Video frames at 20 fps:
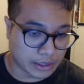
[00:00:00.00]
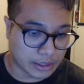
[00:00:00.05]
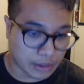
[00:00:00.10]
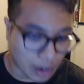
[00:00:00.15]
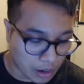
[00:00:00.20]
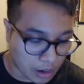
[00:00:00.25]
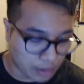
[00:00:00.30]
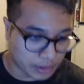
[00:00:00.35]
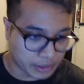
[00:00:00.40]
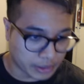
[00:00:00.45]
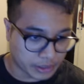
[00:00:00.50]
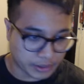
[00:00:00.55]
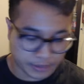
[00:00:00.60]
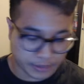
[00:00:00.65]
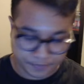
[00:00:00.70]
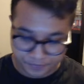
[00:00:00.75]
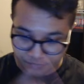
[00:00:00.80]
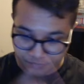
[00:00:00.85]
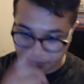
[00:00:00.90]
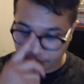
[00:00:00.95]

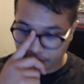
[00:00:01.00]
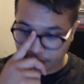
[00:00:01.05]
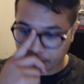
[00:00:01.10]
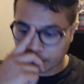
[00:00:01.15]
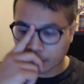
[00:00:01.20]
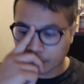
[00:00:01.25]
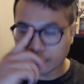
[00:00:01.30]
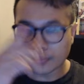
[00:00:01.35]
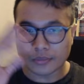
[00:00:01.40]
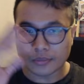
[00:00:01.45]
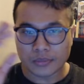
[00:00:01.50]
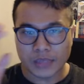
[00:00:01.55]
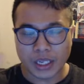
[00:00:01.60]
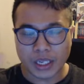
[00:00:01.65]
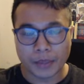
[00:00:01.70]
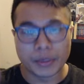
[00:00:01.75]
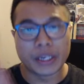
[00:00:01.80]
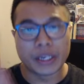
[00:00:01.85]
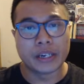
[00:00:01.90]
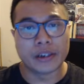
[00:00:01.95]

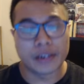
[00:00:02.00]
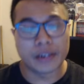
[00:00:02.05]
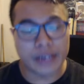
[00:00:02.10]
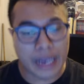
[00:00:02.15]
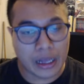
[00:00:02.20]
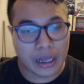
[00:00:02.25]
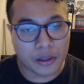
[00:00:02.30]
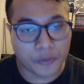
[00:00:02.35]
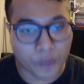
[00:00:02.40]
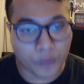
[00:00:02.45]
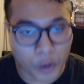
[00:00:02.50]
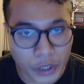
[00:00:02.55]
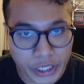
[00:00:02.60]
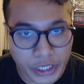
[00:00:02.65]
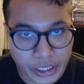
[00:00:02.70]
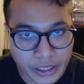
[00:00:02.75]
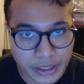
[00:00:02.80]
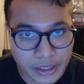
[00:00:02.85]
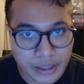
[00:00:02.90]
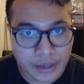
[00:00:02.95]
But here in
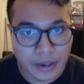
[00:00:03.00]
California,